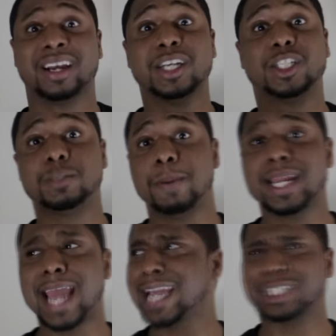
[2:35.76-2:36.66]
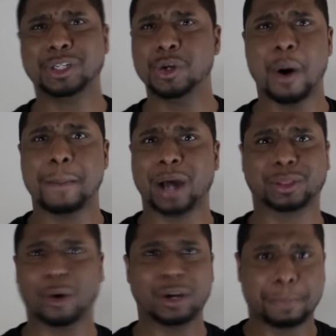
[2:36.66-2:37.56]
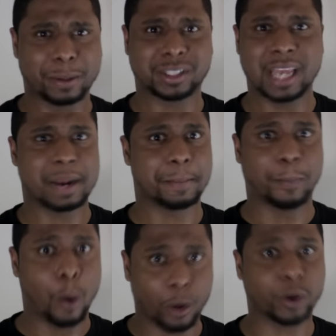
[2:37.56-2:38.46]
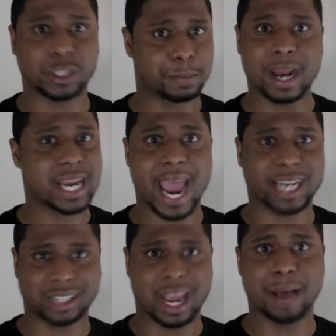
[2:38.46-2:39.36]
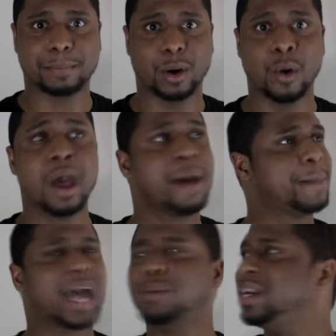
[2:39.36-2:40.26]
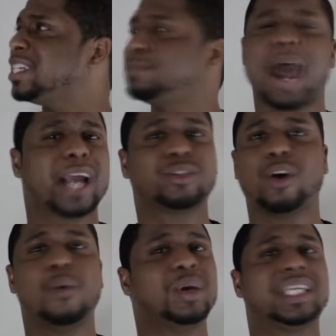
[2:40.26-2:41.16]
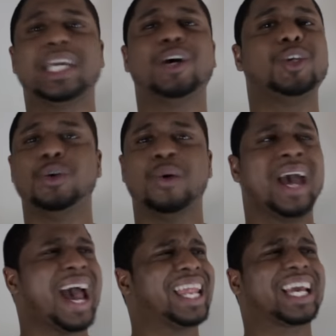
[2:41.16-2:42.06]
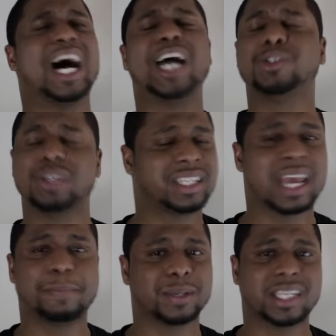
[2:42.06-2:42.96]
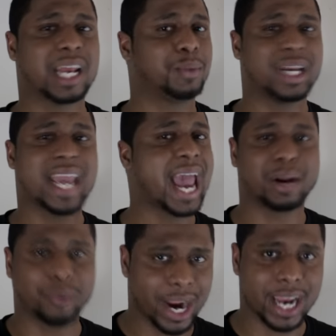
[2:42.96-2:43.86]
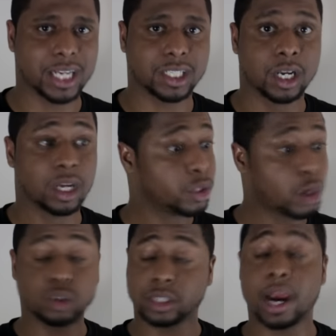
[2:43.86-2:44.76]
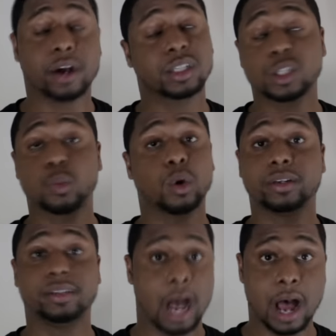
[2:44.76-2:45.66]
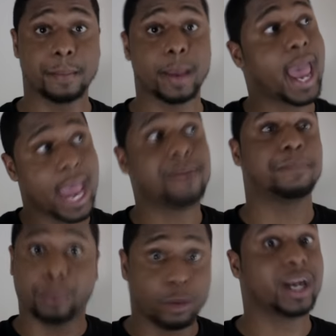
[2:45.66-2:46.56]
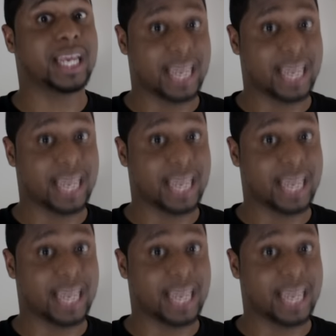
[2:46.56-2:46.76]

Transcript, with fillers: could spin dash and do about 30% per spin dash combo. Back when his back throw would kill you at like 110% when he had rage. Those characters were dumb and pretty